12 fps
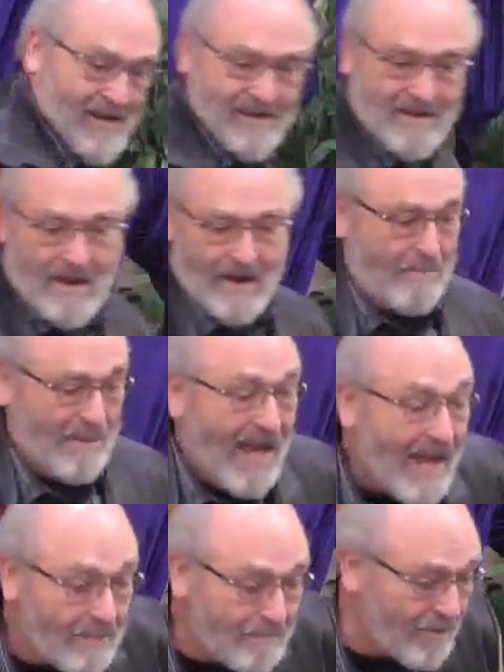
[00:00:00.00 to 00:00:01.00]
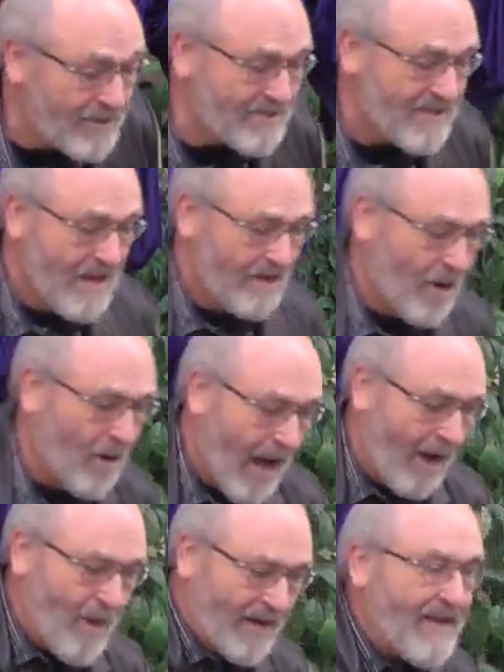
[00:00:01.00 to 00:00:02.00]
like a platypus.
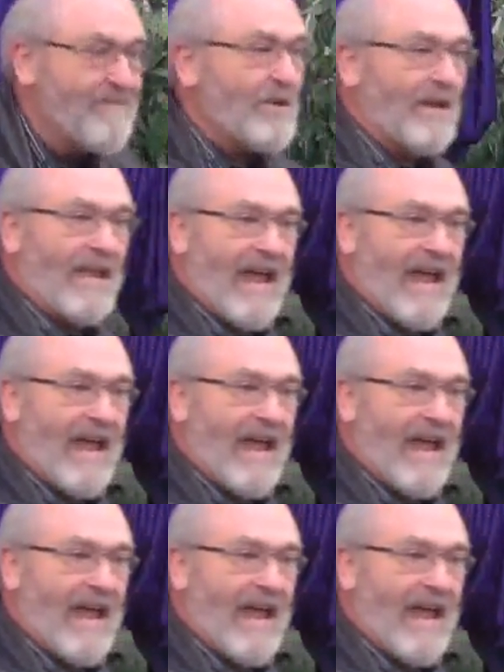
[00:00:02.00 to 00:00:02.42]
No, I want to give you